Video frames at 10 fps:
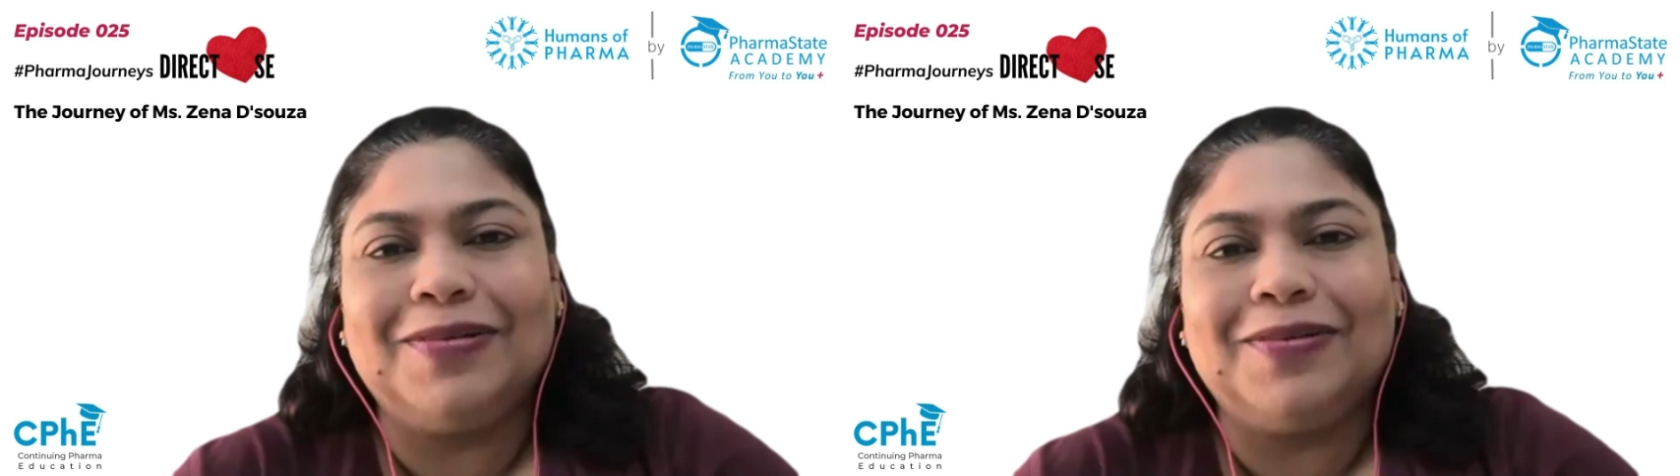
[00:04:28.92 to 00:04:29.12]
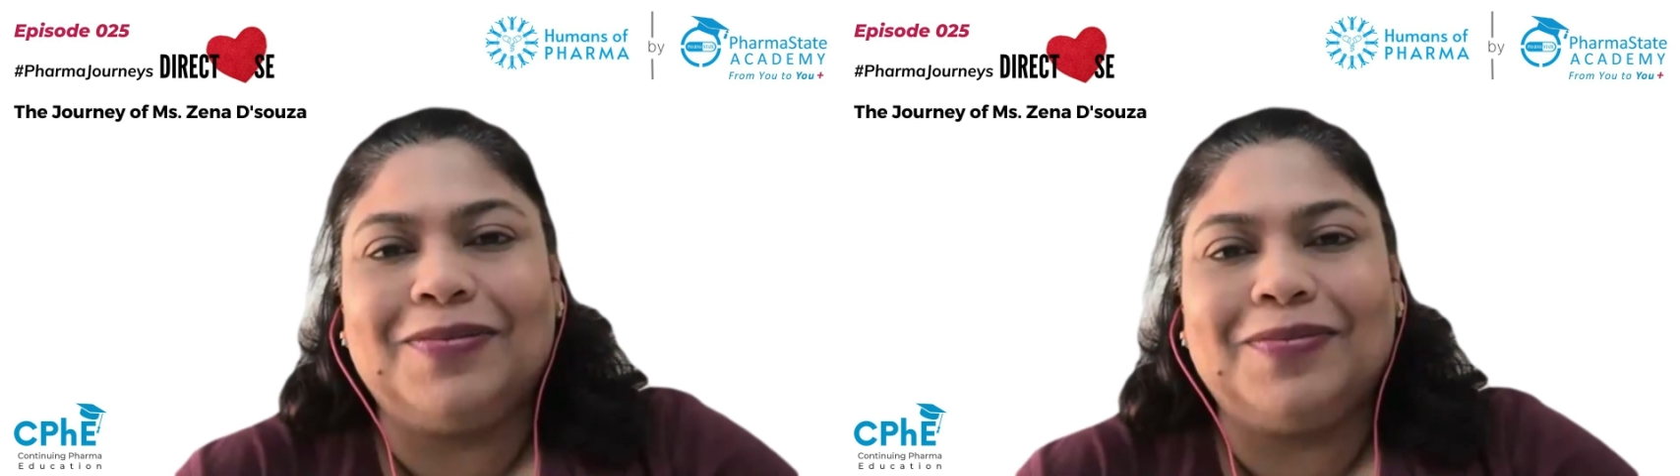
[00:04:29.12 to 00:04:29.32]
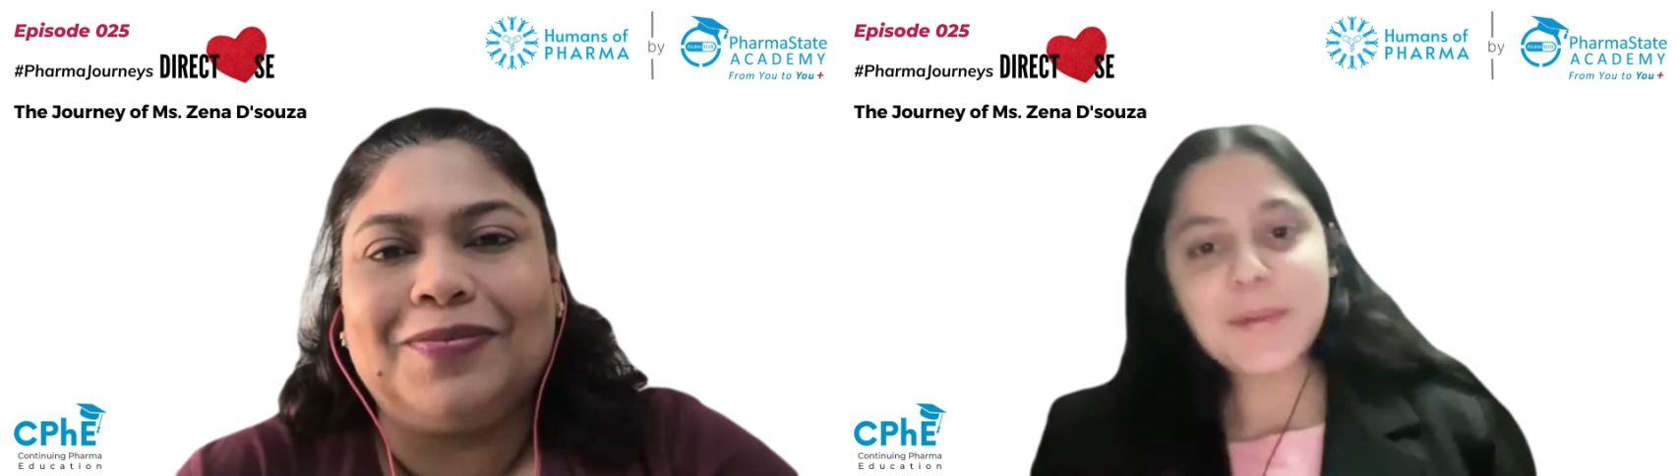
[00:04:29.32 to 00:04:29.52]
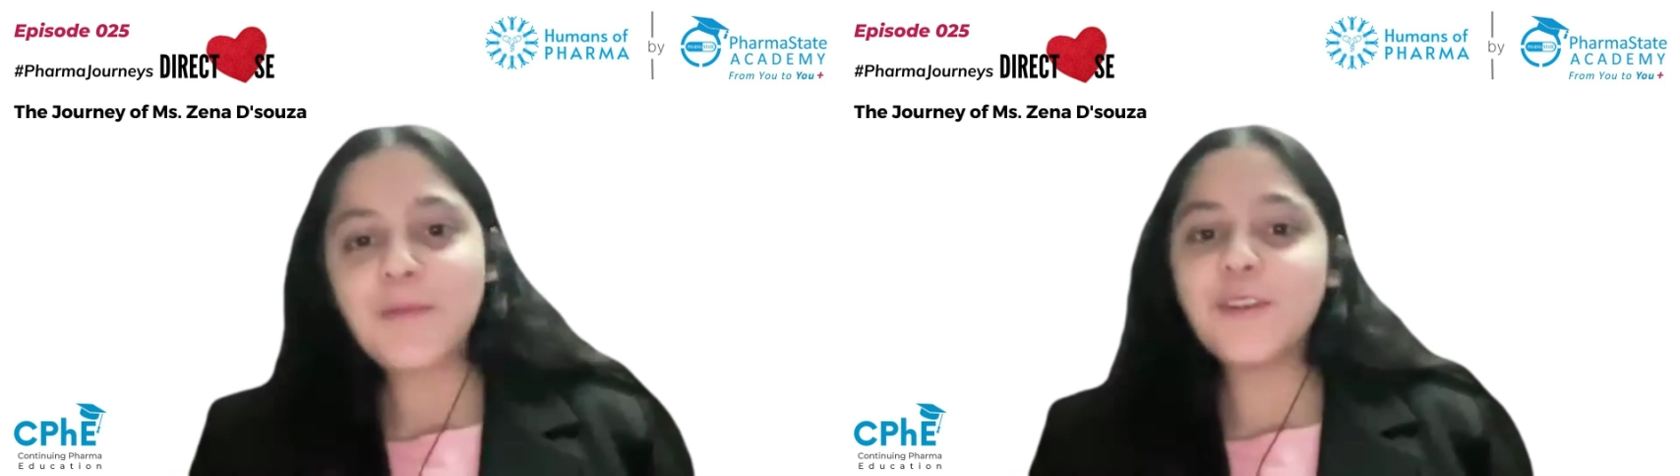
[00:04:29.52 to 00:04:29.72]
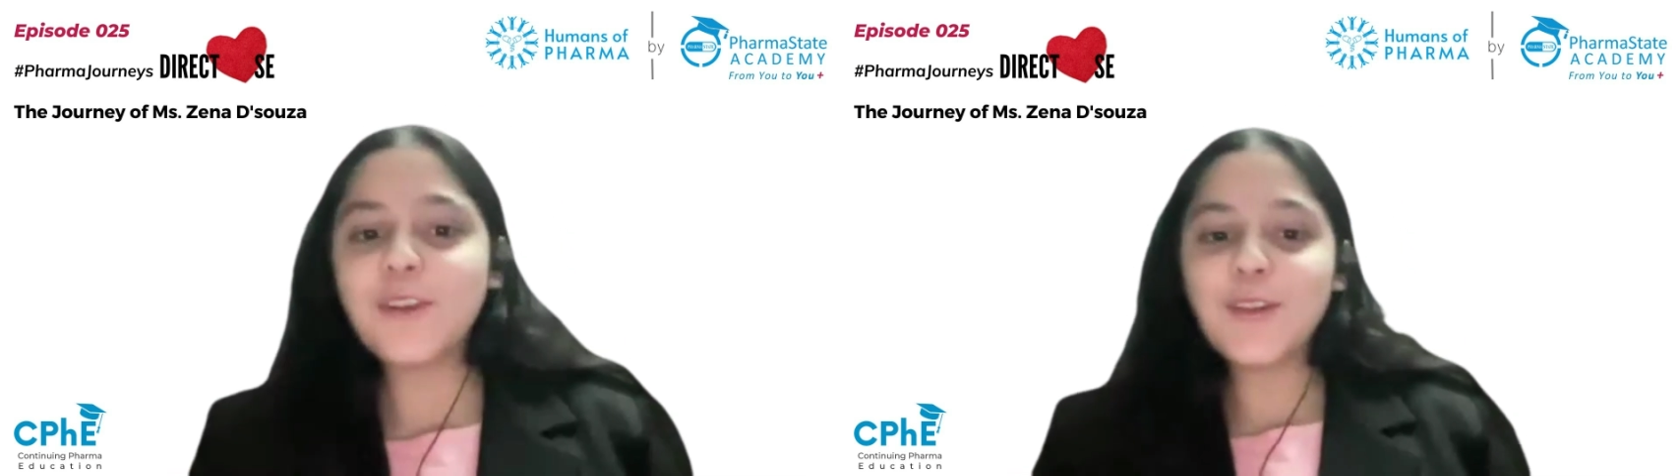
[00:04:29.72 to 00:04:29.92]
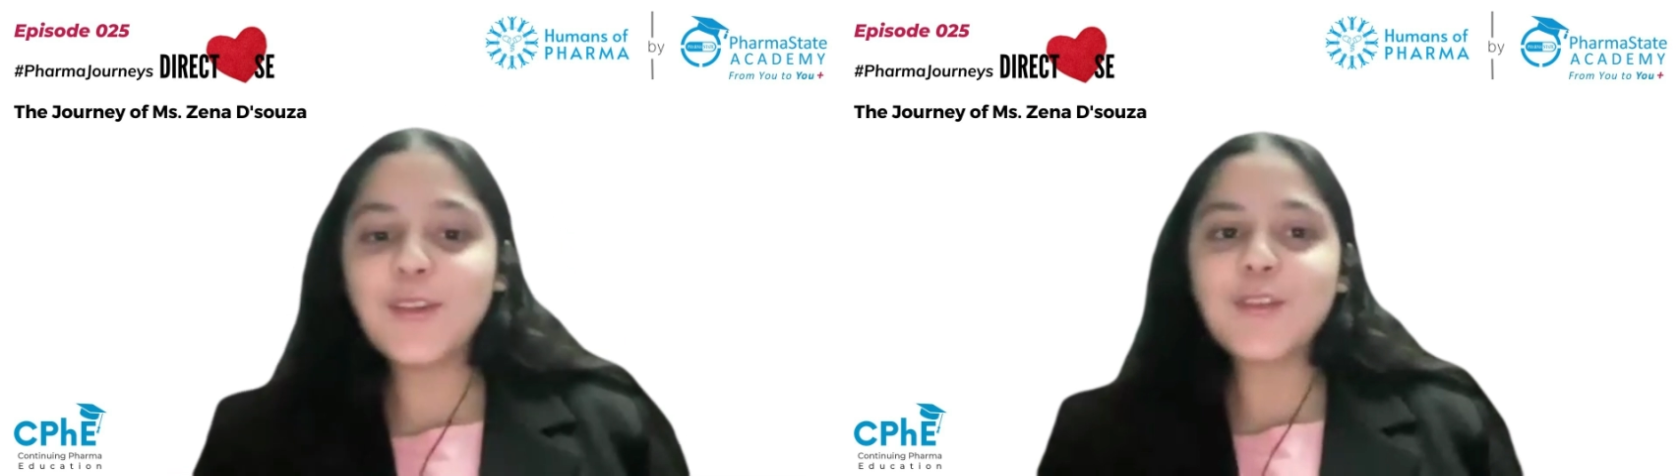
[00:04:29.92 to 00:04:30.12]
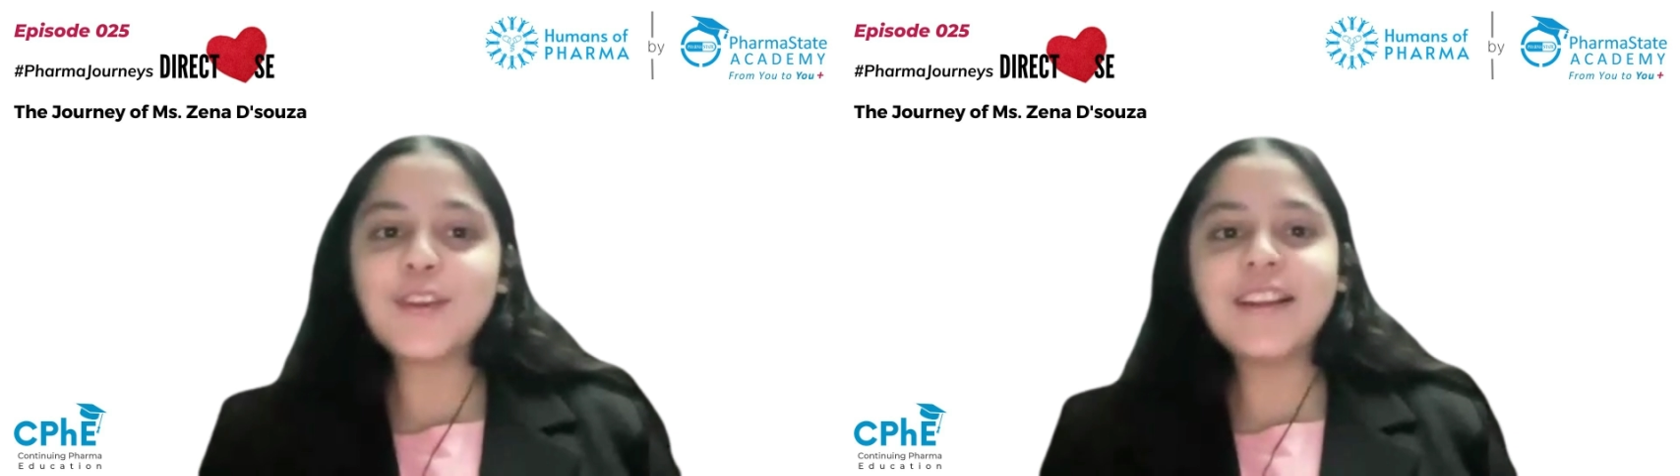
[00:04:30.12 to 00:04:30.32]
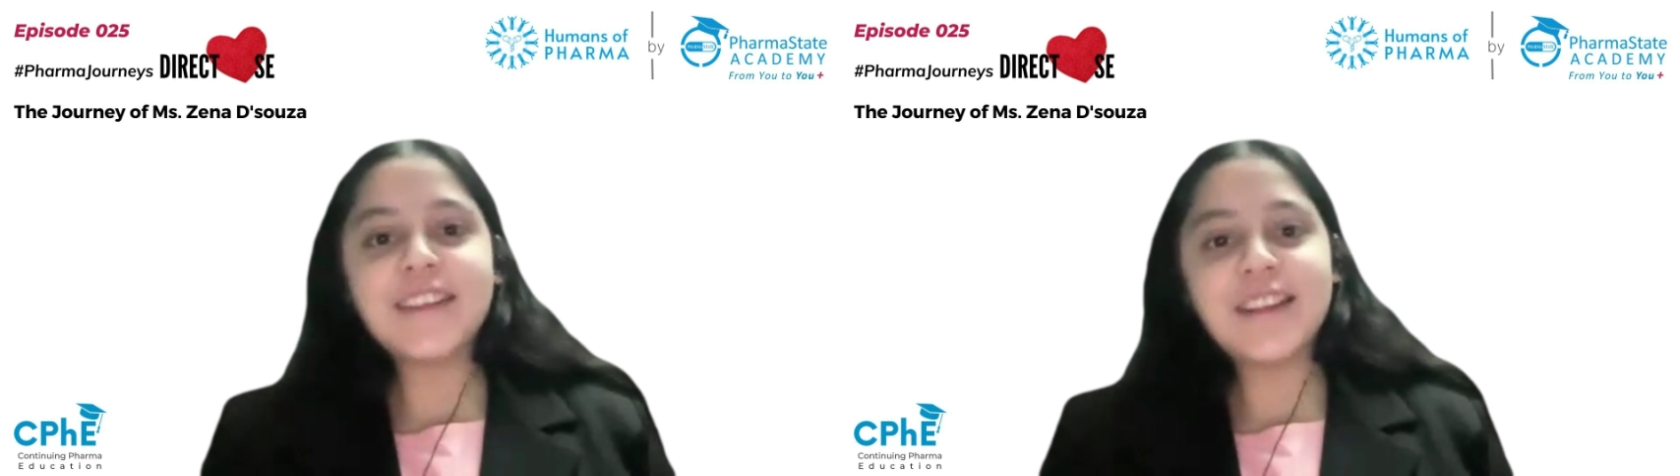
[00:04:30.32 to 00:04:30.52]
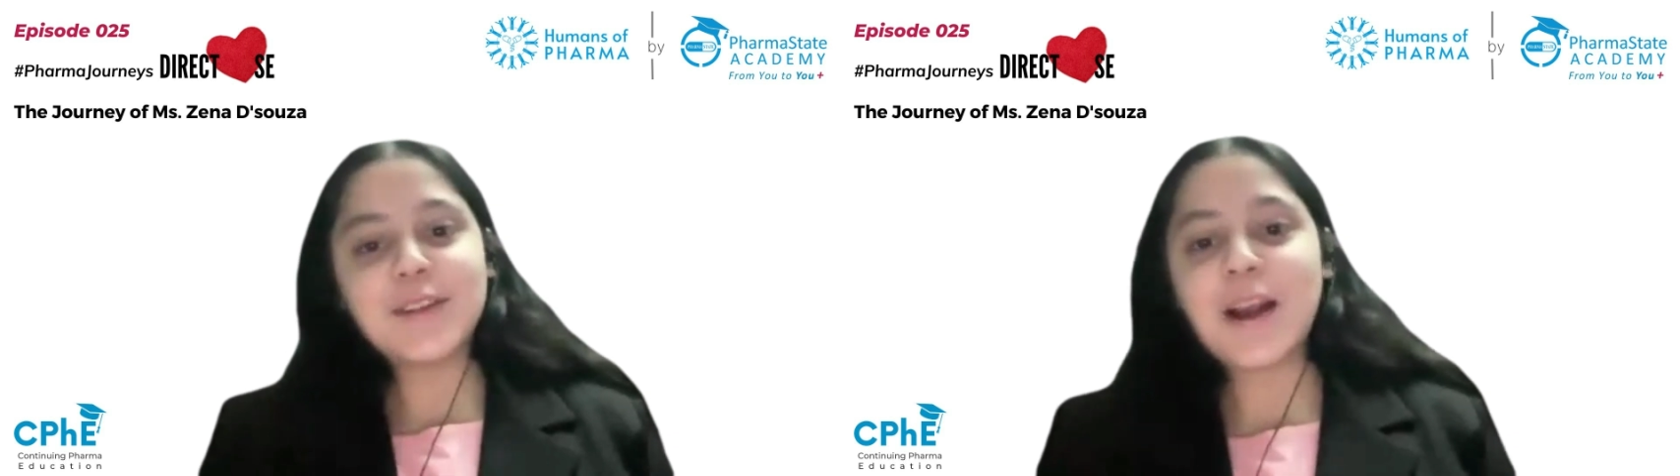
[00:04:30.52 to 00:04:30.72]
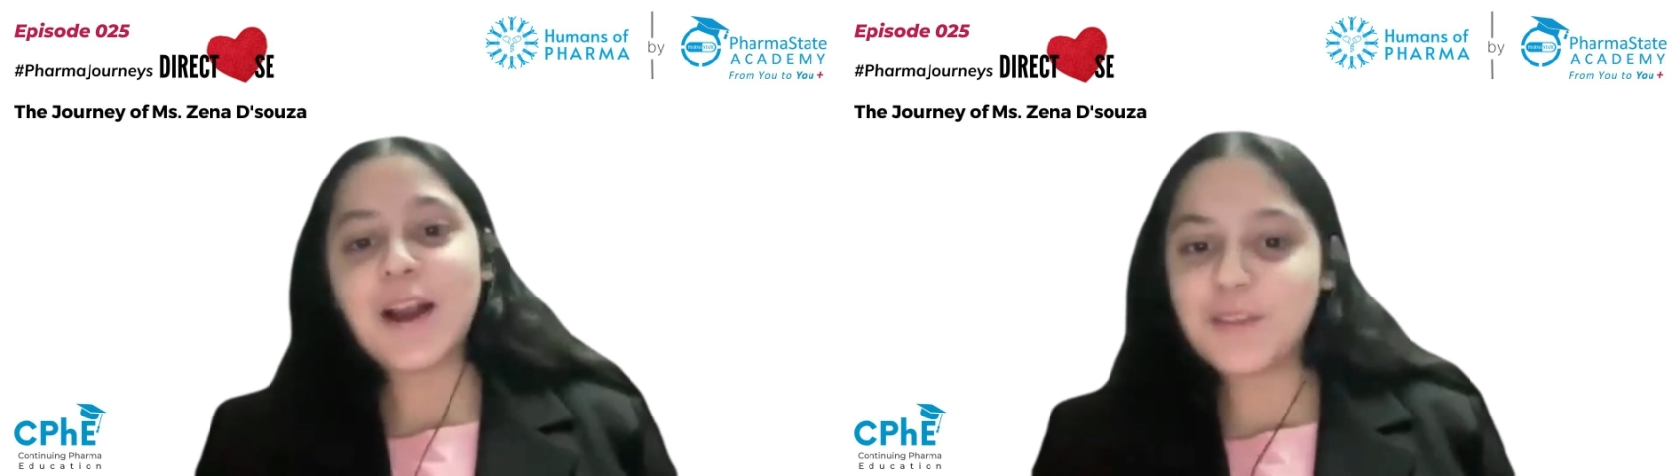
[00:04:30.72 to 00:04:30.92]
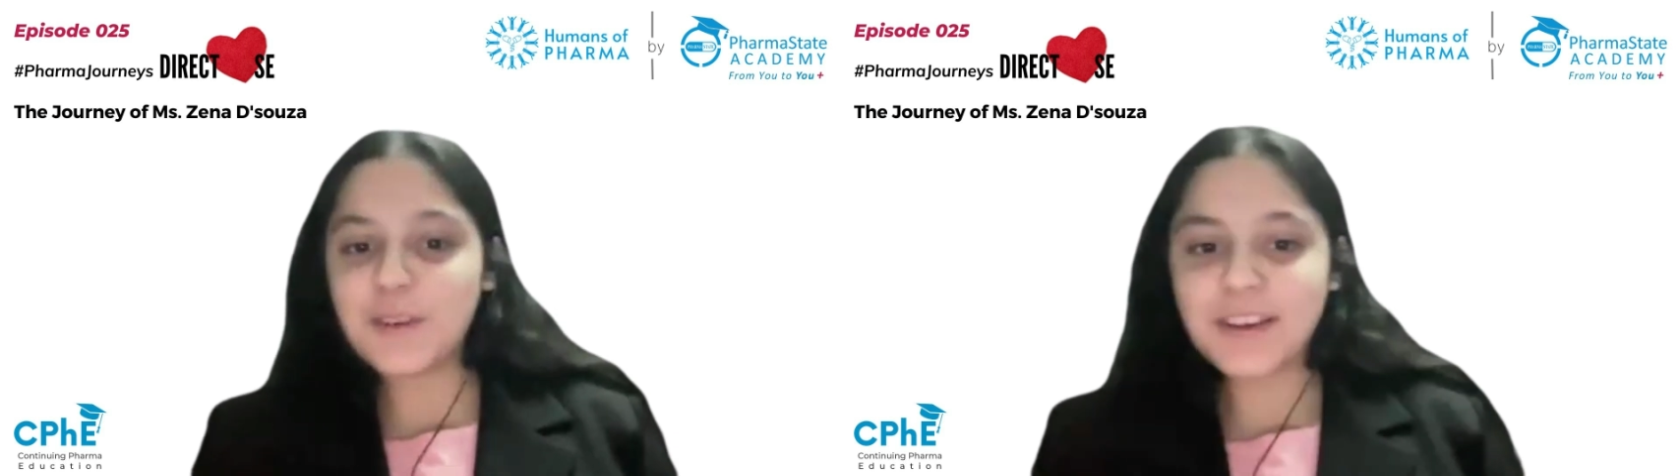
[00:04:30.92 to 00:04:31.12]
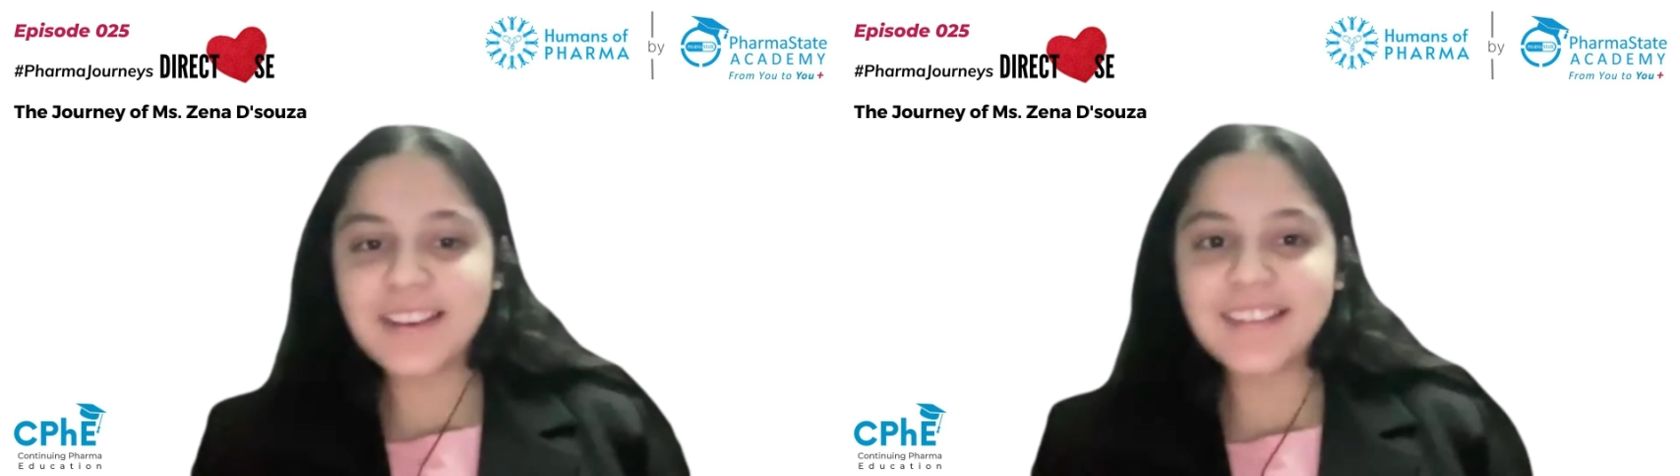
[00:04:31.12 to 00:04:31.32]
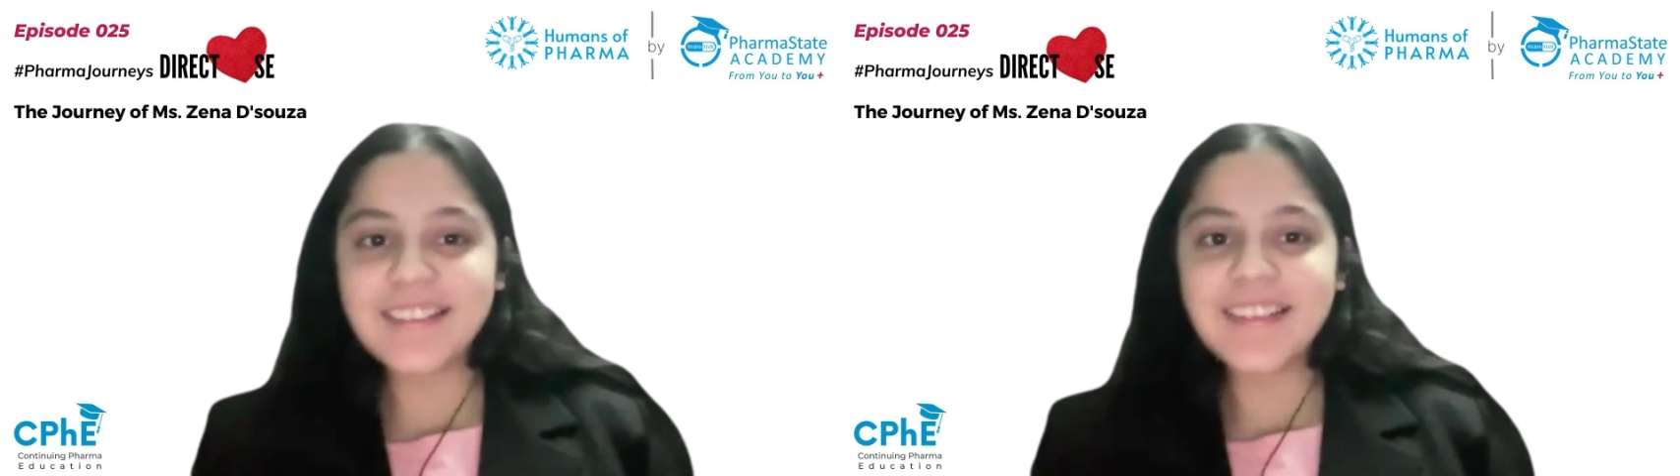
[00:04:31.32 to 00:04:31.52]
Yes ma'am, we also feel great to have you again.